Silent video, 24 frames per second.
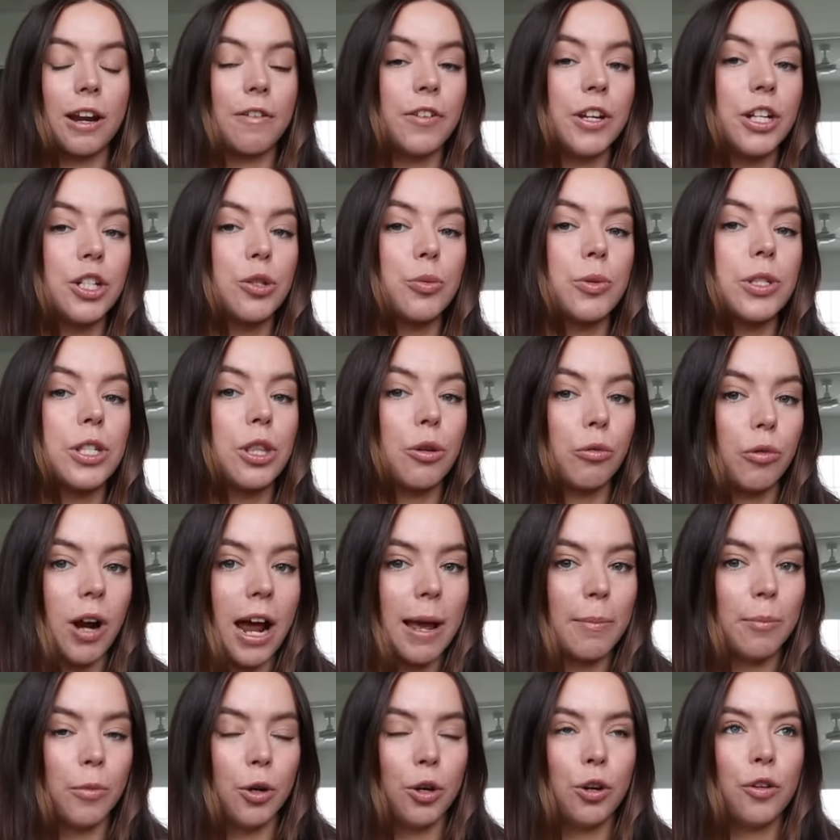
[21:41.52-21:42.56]
I finished was The
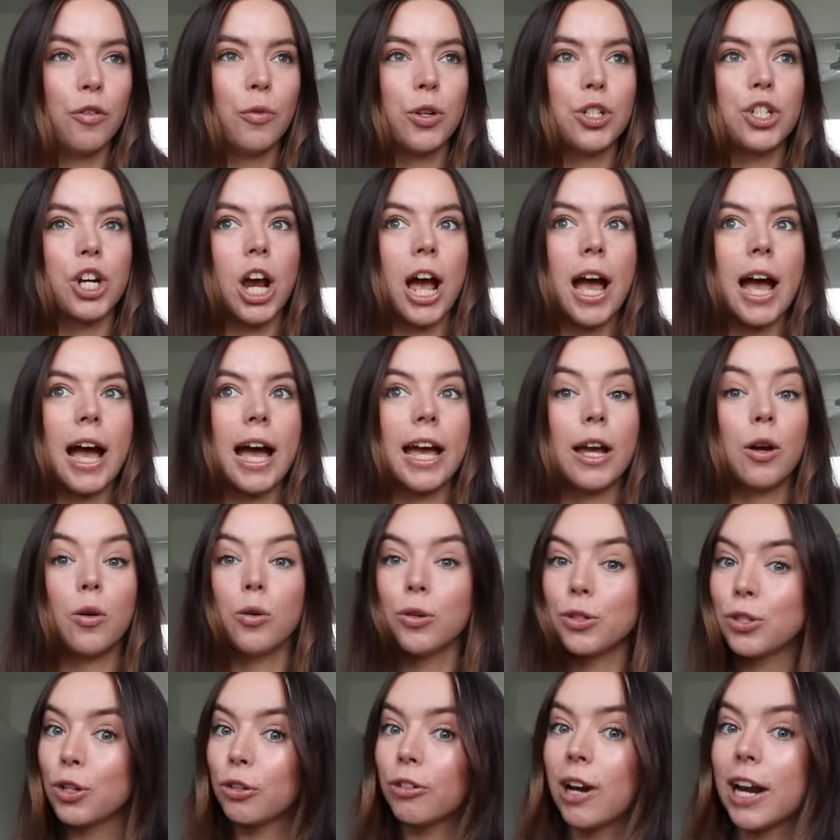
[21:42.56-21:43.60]
Right Move, which I
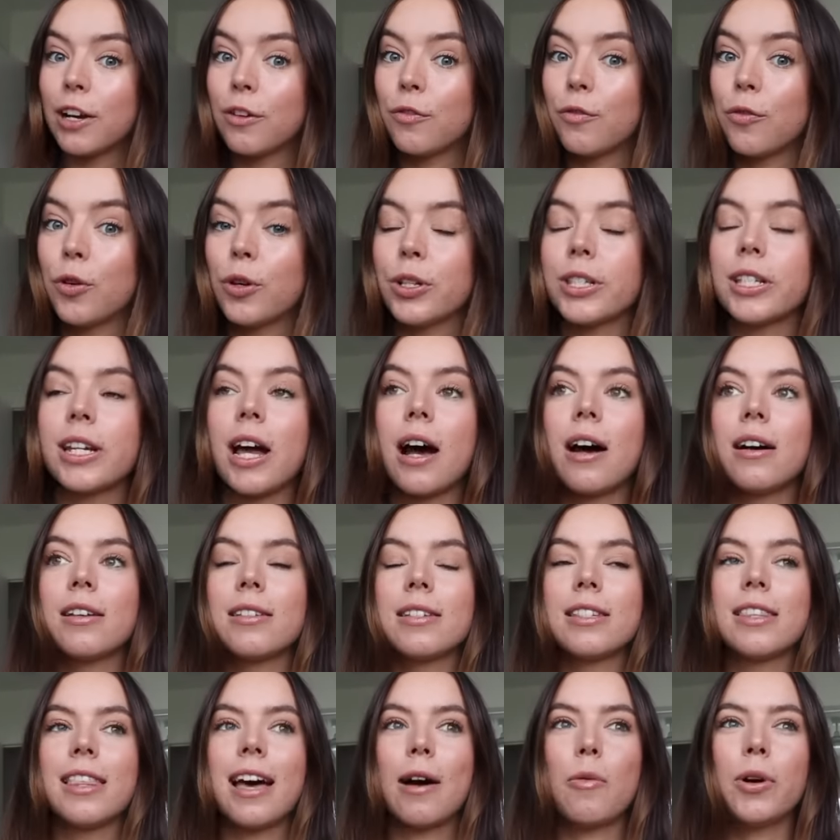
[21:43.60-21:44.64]
also rated 4
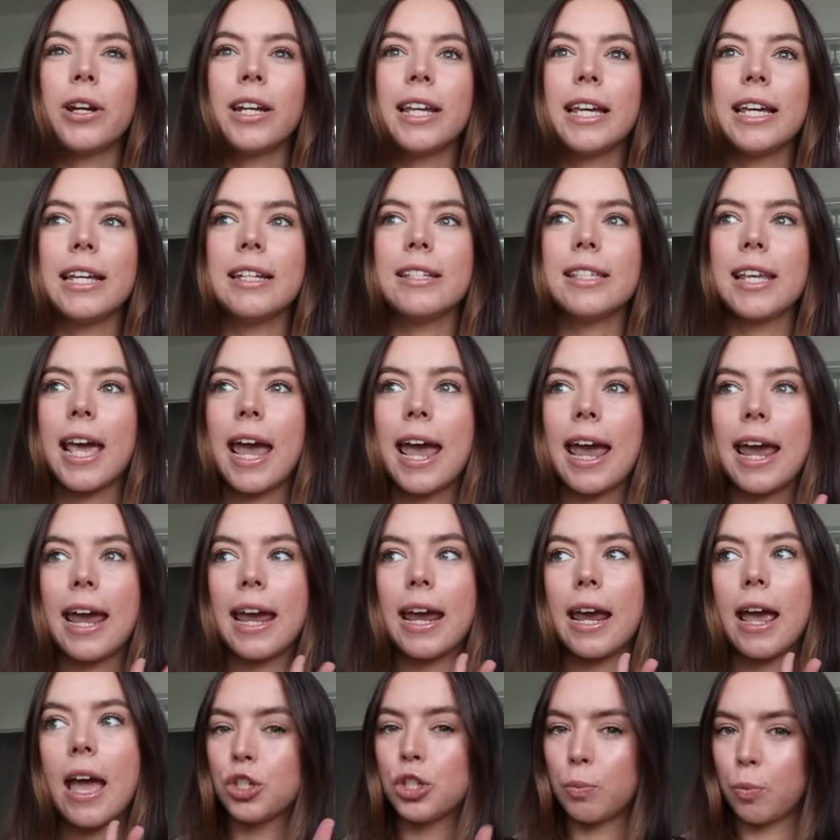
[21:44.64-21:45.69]
stars. That one is
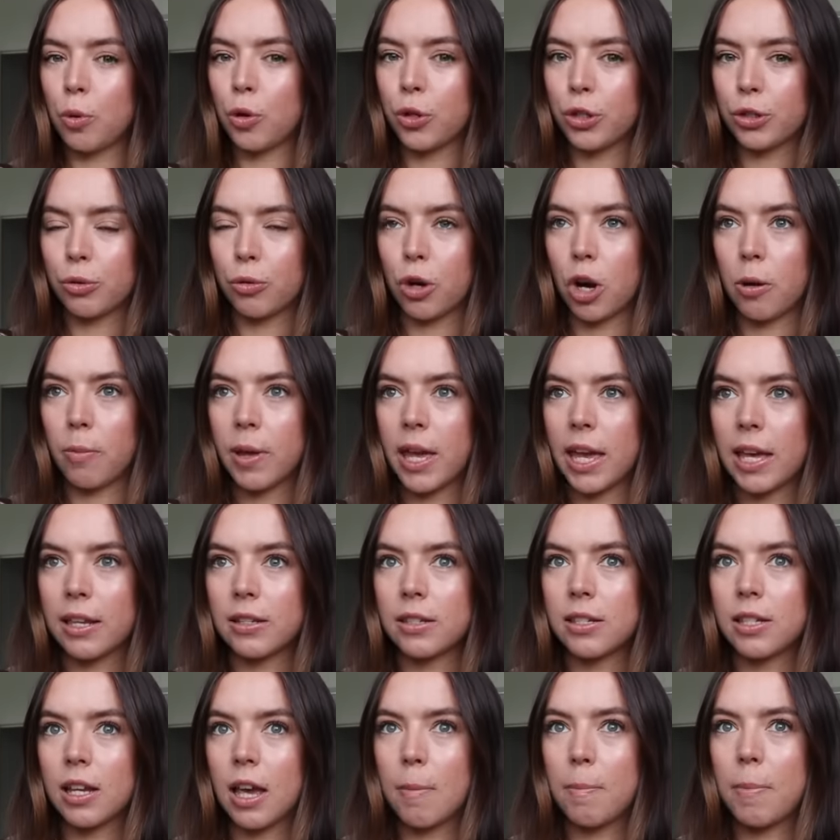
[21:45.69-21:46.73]
a sports
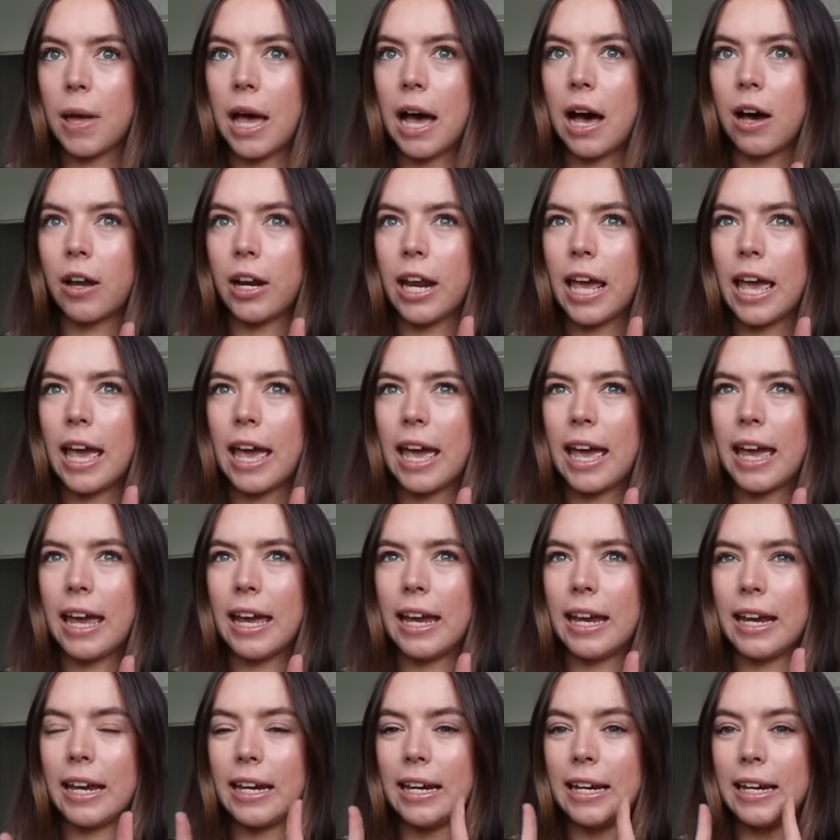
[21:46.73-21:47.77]
romance about
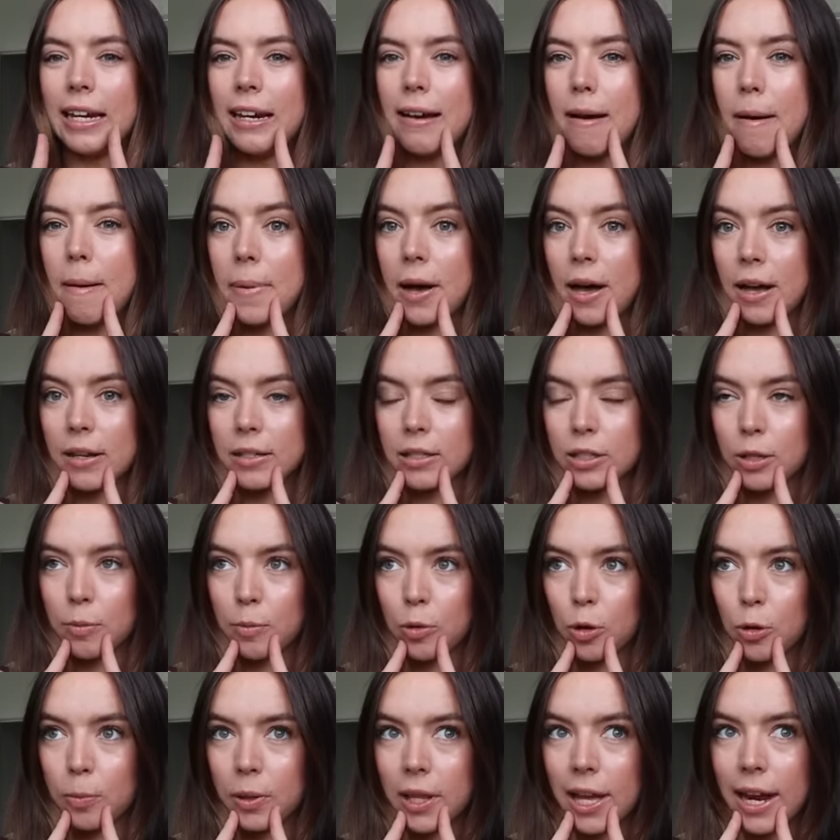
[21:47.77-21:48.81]
a
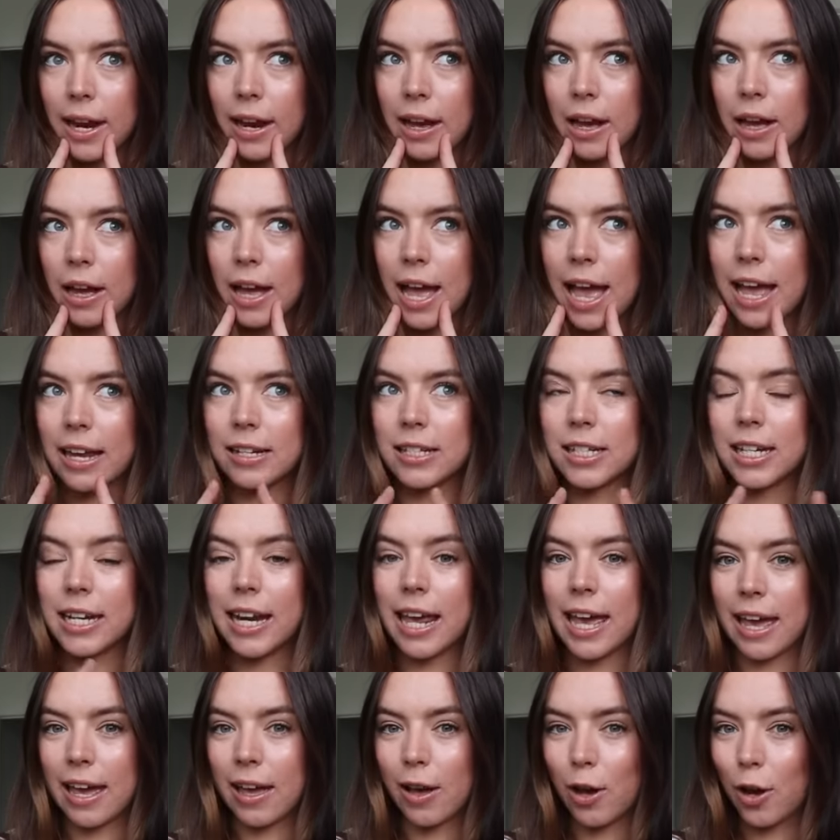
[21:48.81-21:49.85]
basketball player and an
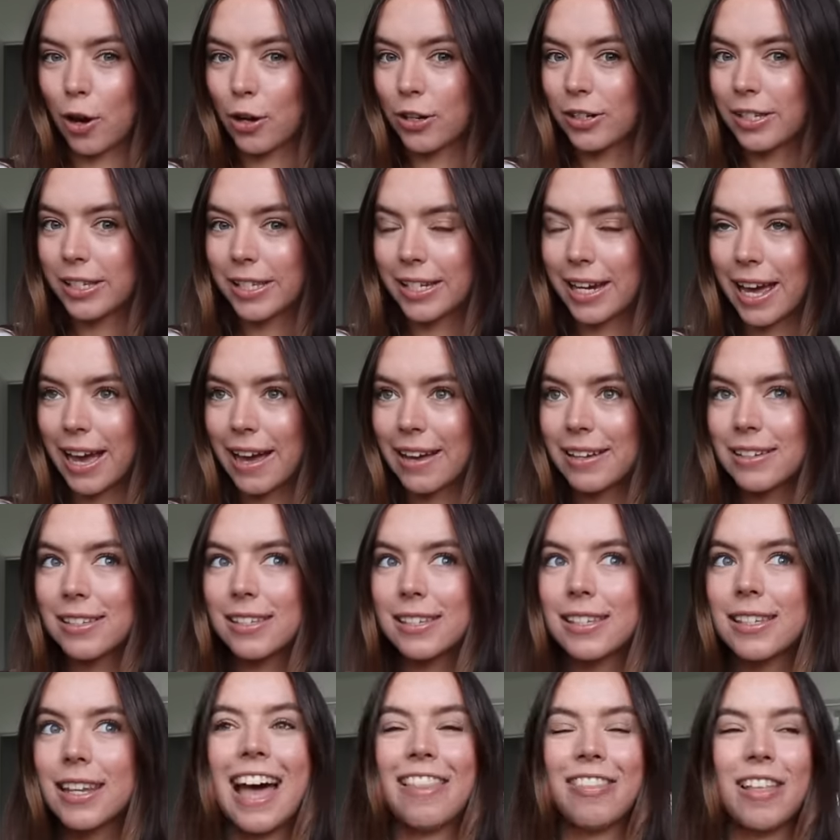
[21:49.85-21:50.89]
air
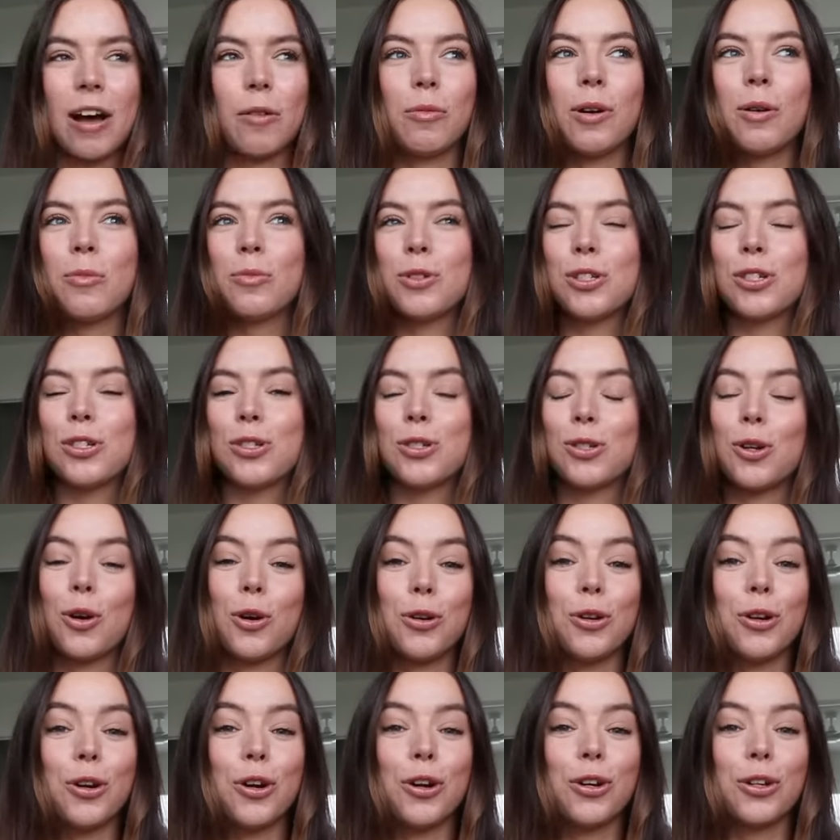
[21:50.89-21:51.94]
hostess. And that one was
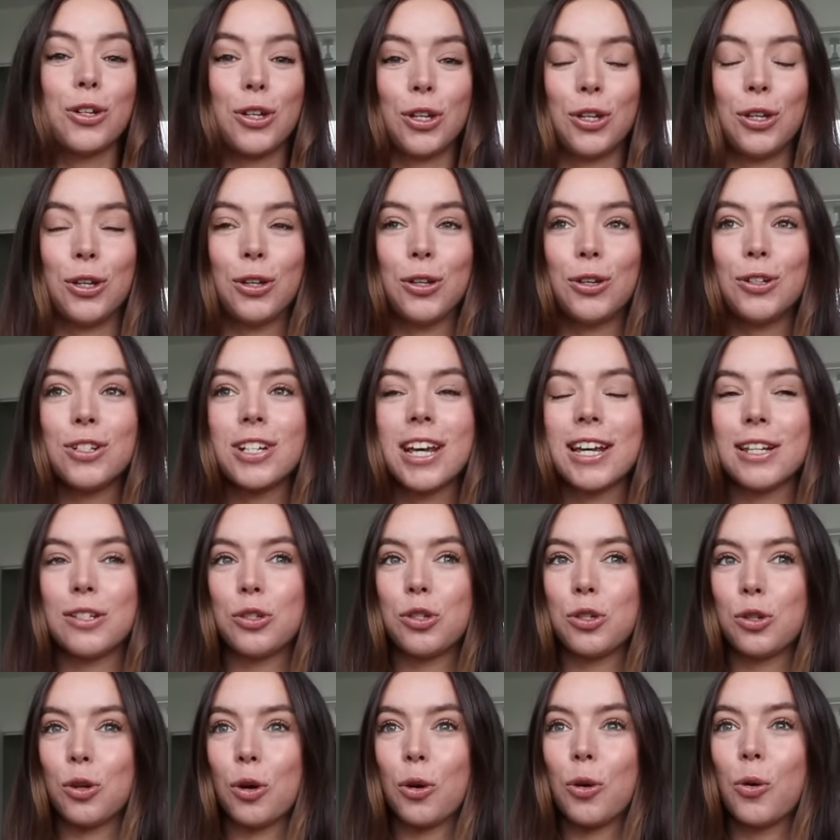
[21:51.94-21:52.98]
so cute and
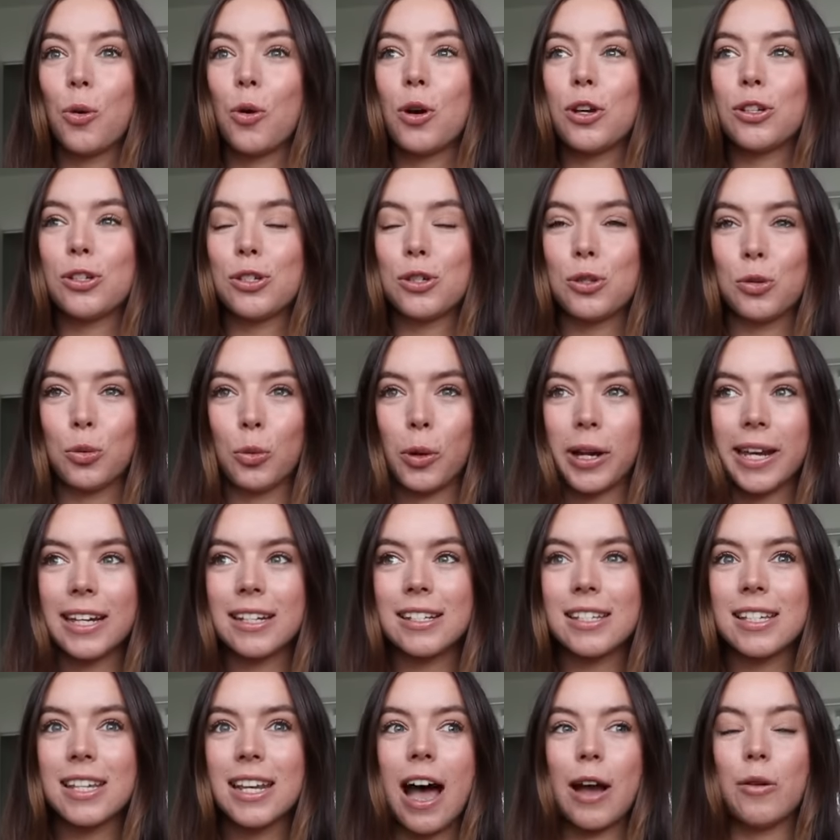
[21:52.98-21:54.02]
so sweet.